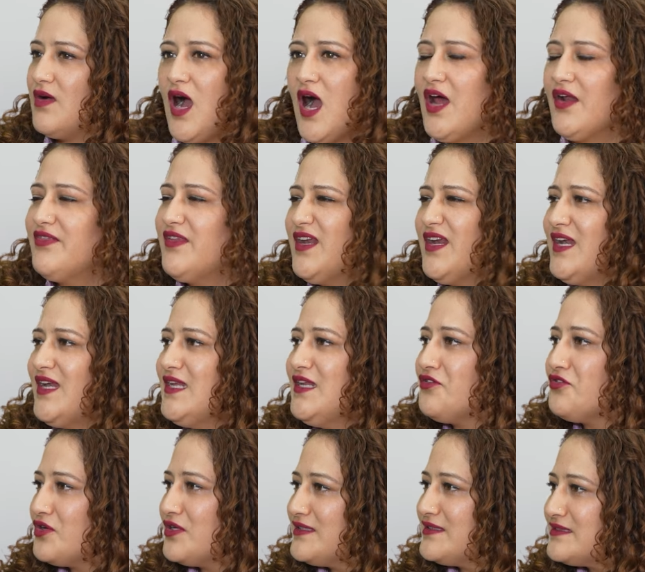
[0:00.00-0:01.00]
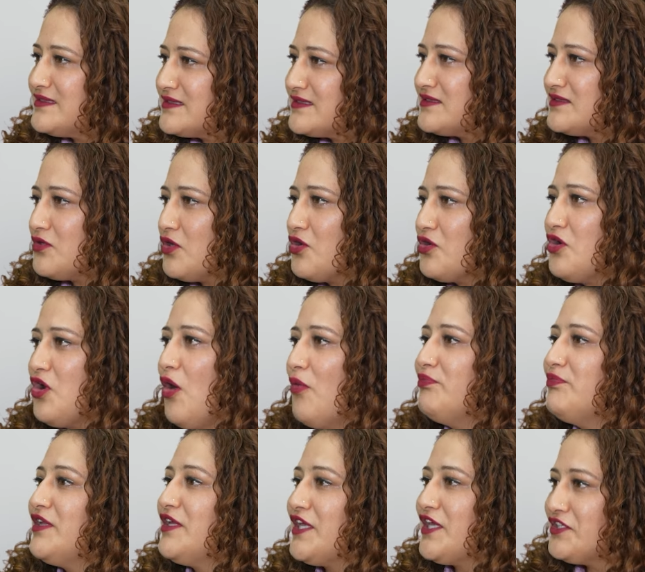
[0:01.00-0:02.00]
Are there any risks or
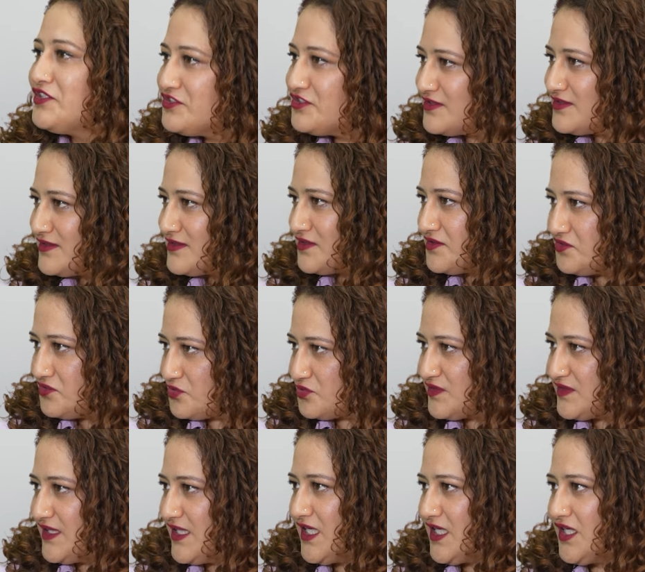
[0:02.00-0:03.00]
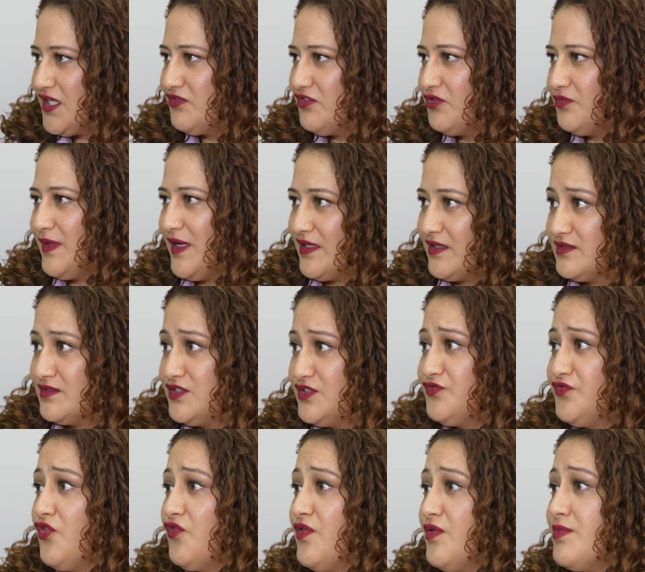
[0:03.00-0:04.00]
complications associated with pregnancy
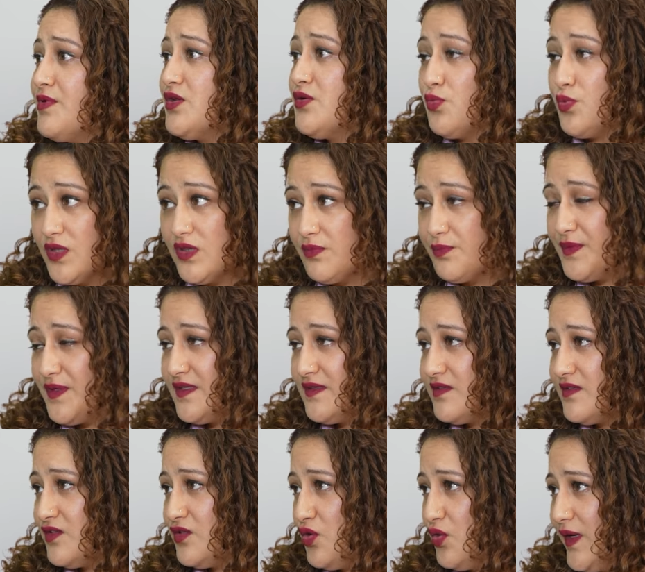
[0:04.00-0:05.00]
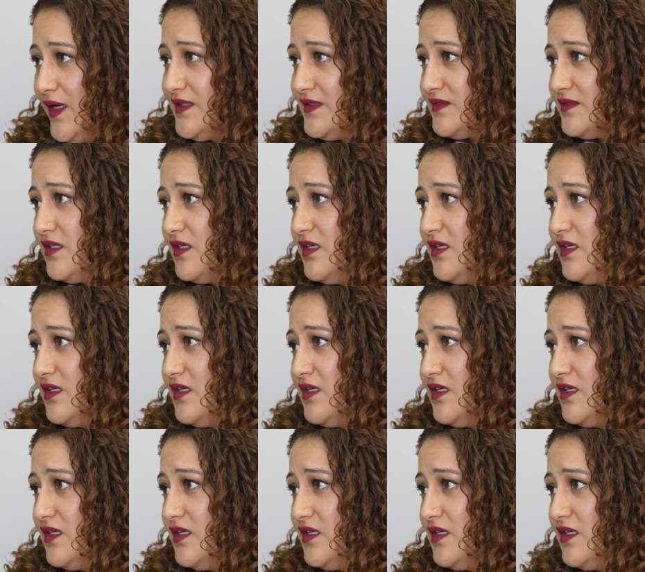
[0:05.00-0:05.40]
for women with PCOS?